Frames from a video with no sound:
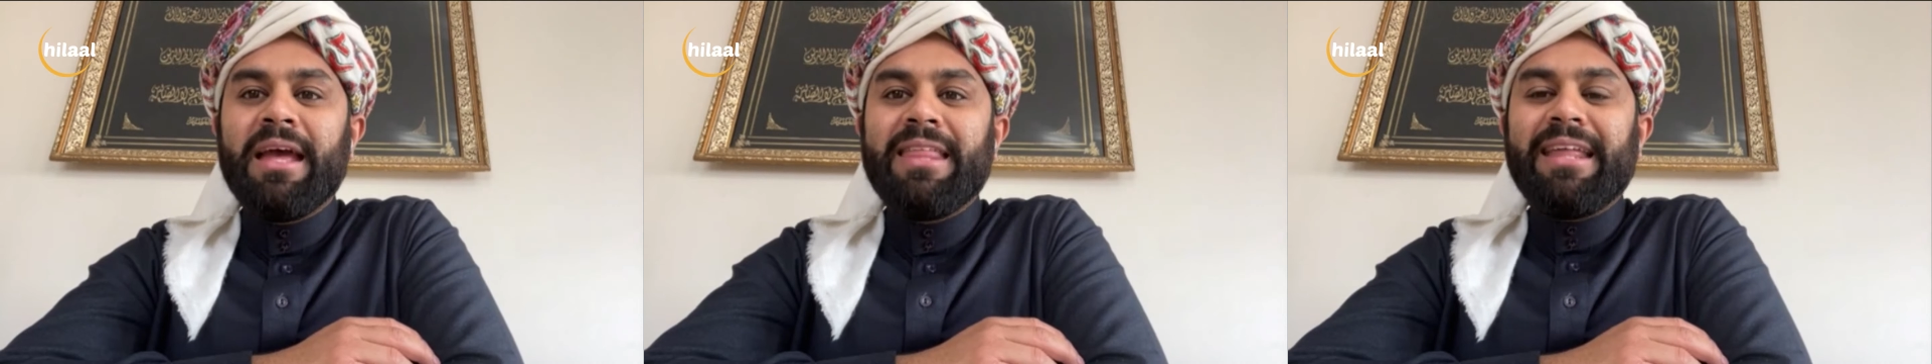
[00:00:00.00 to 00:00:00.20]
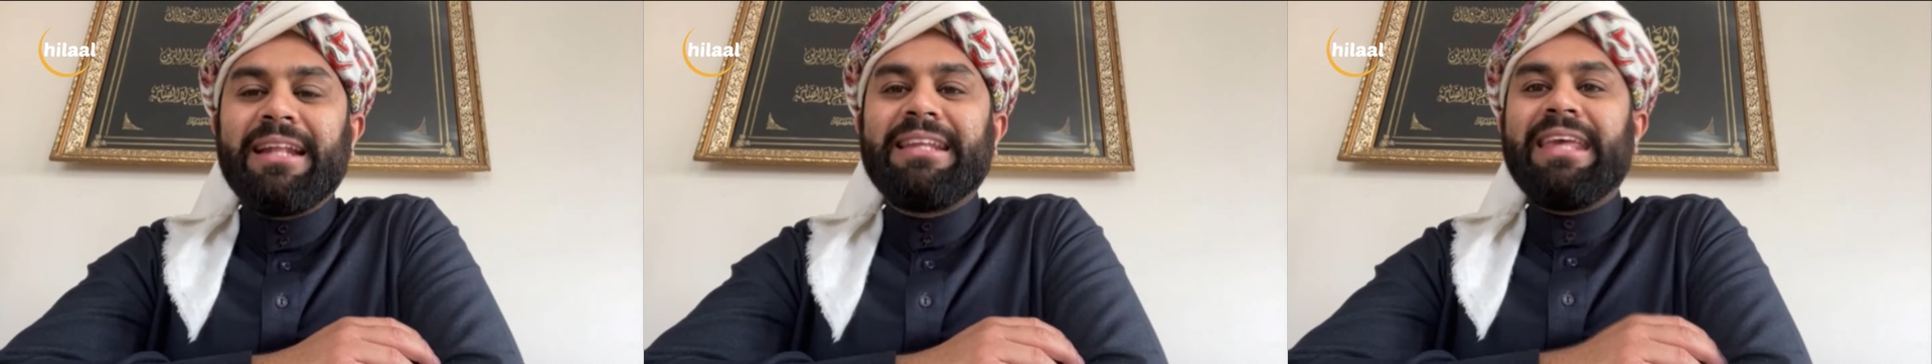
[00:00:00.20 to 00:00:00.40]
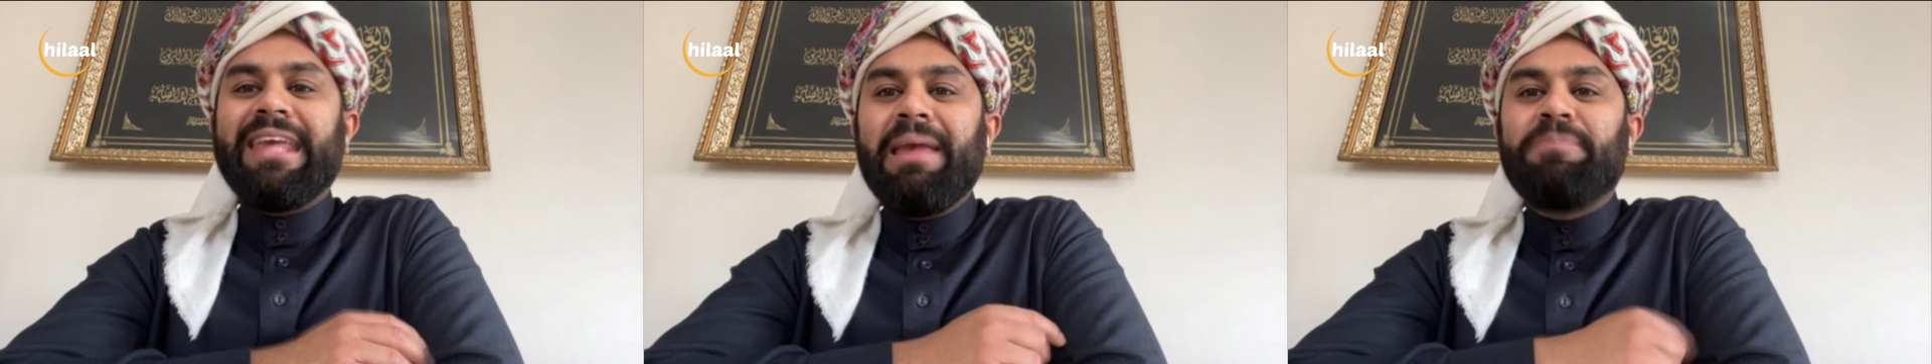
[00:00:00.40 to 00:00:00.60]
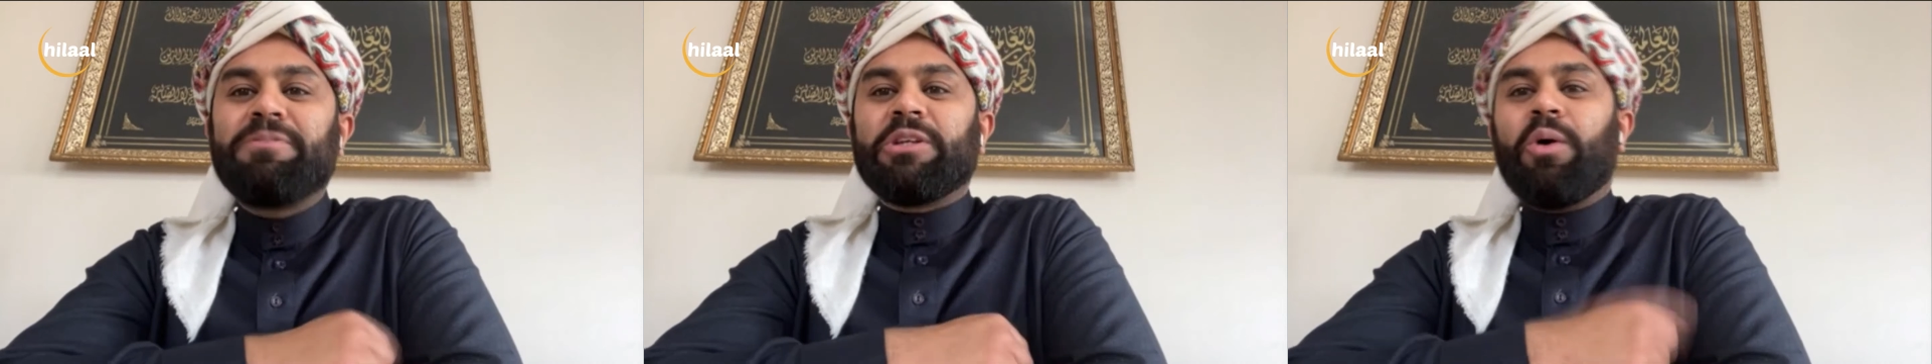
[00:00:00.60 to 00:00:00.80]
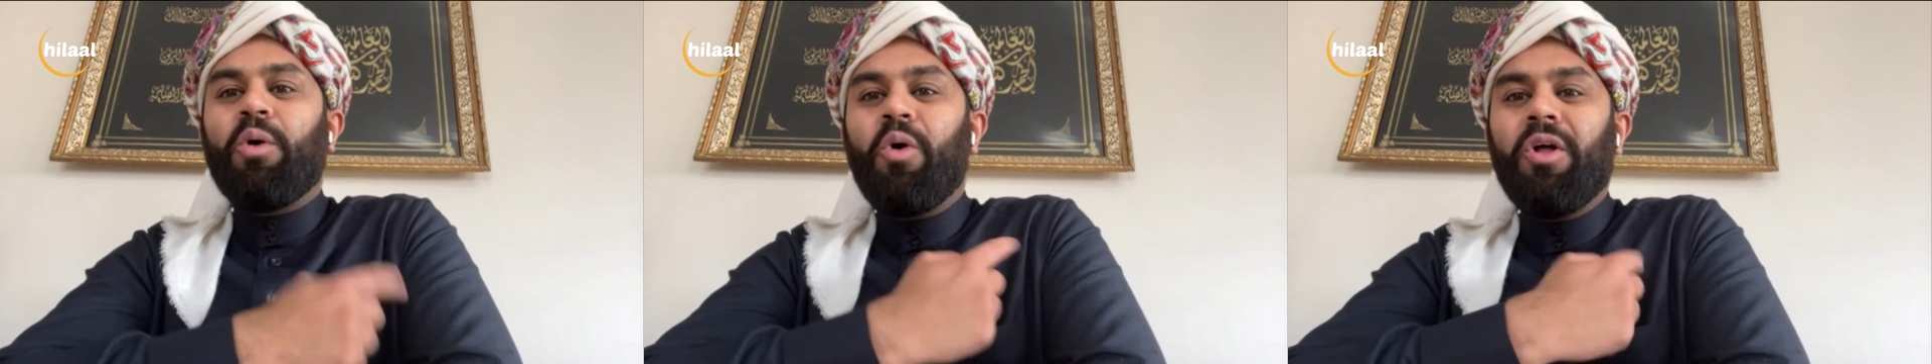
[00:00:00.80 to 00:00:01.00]
that
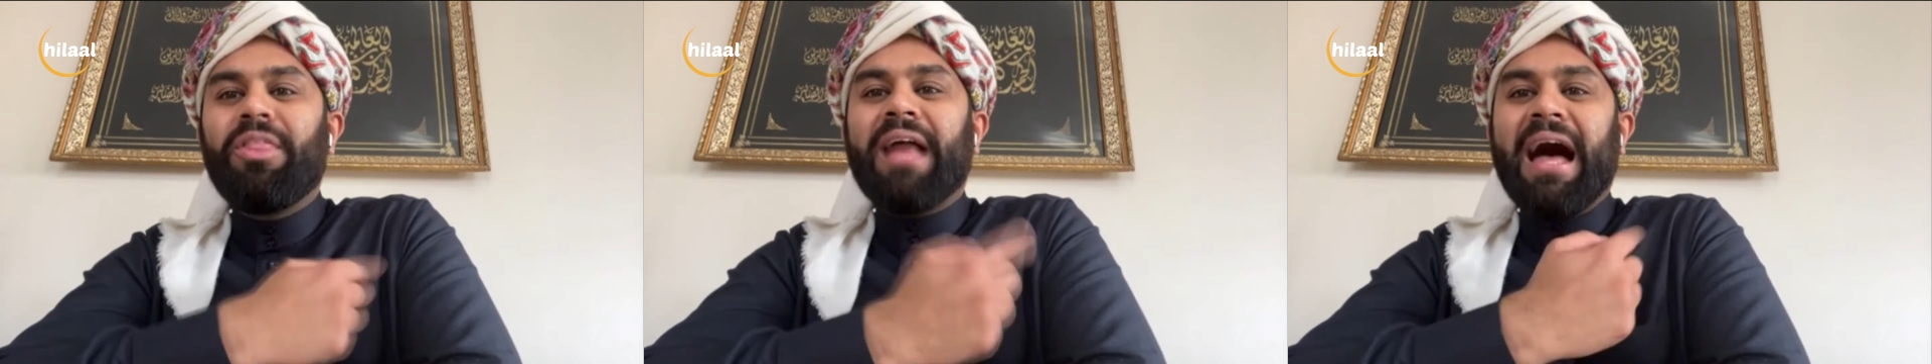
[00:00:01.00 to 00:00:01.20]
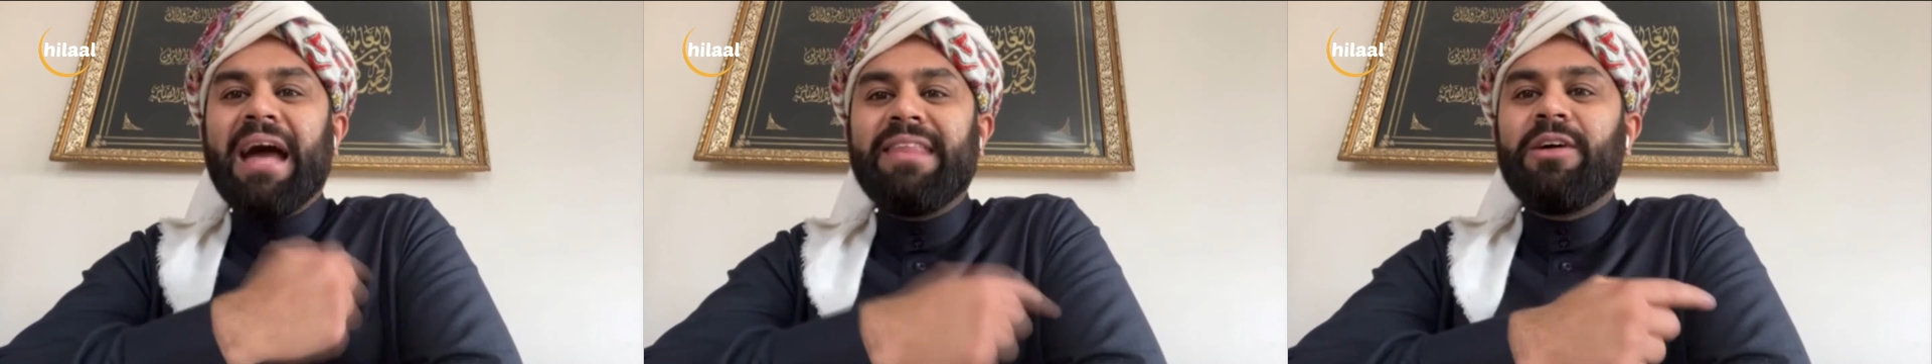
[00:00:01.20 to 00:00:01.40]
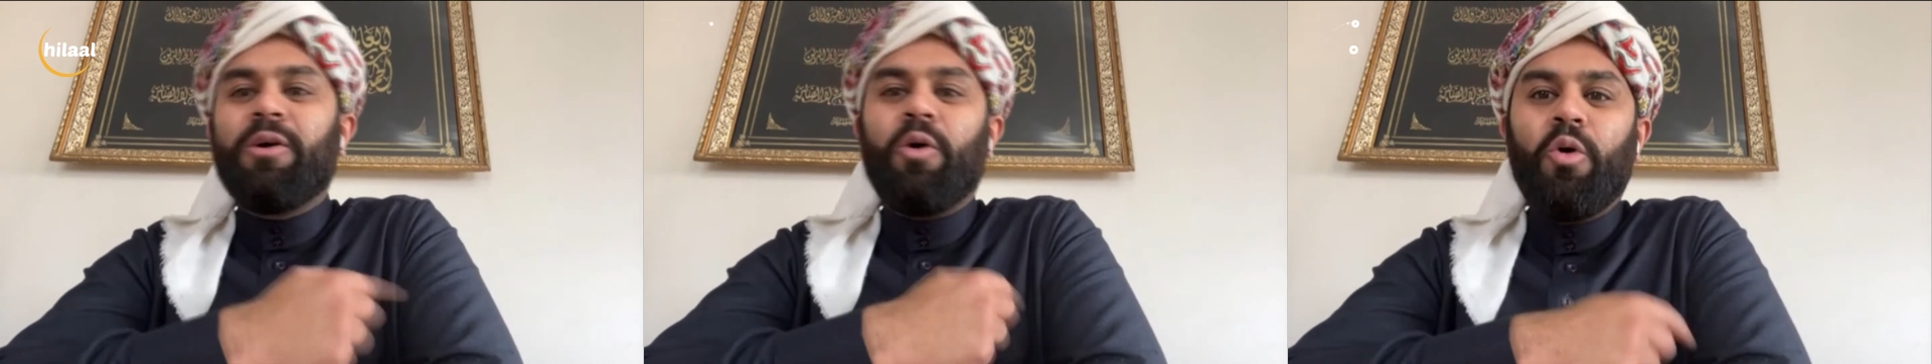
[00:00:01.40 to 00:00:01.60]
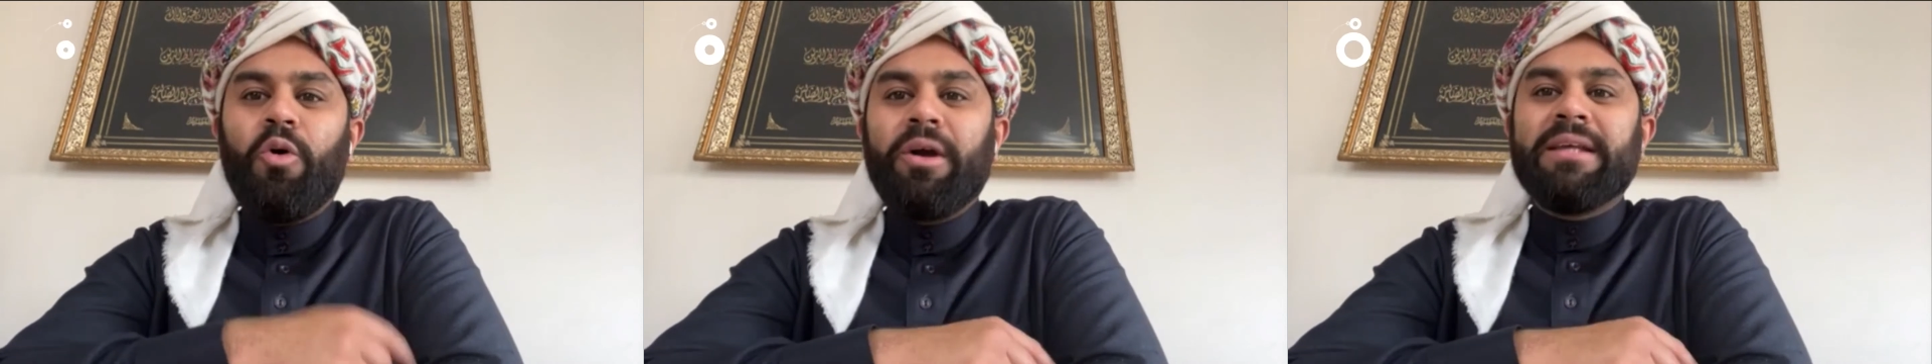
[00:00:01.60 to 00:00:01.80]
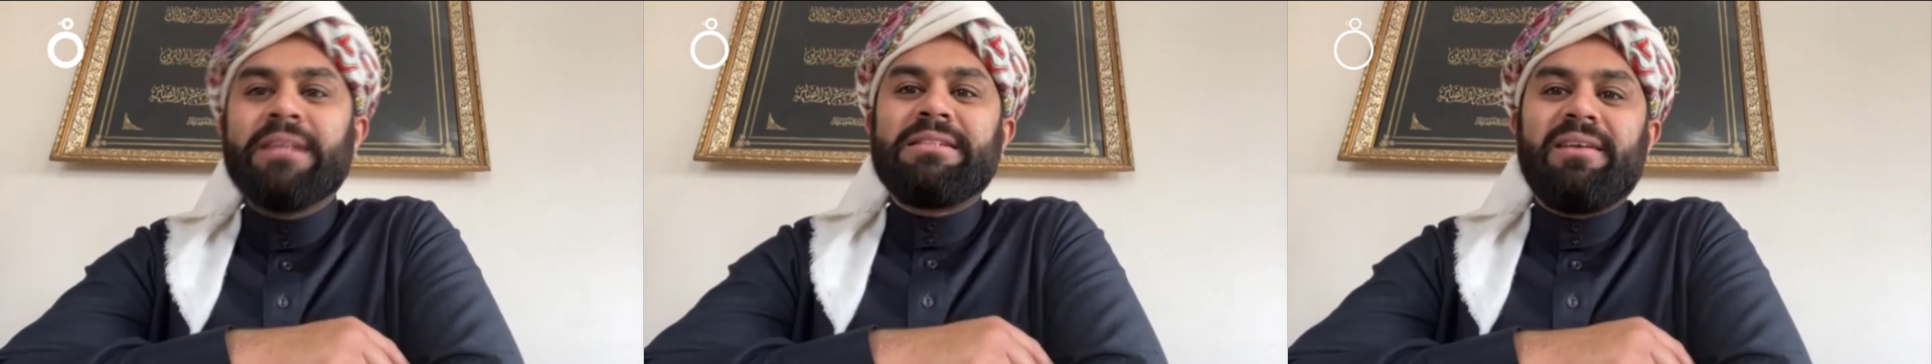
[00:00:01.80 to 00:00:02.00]
keeps all the other
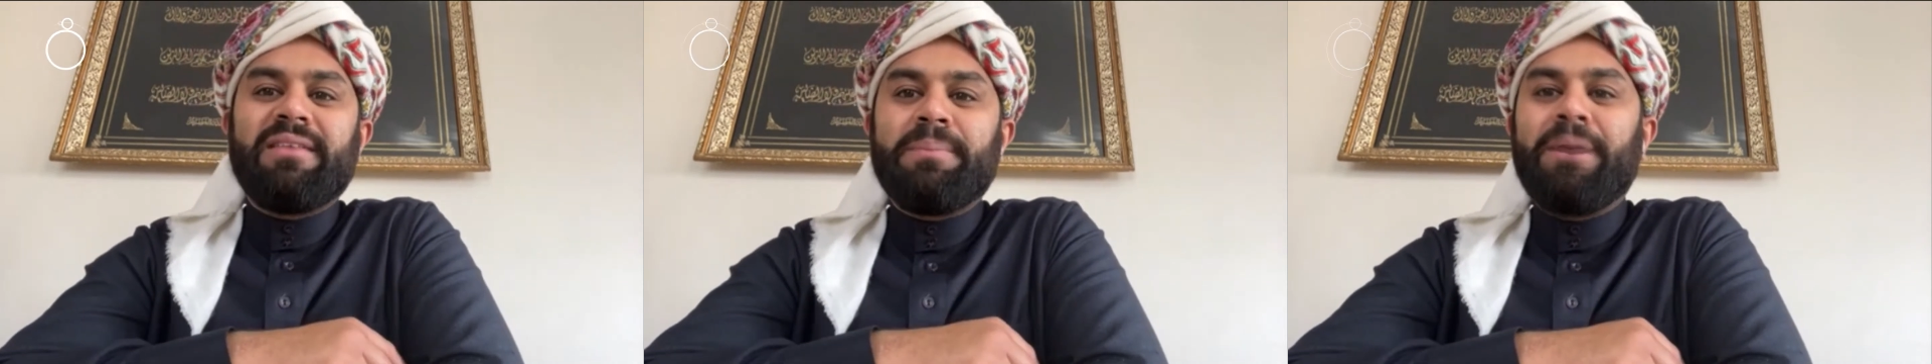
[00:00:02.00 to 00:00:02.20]
organs of the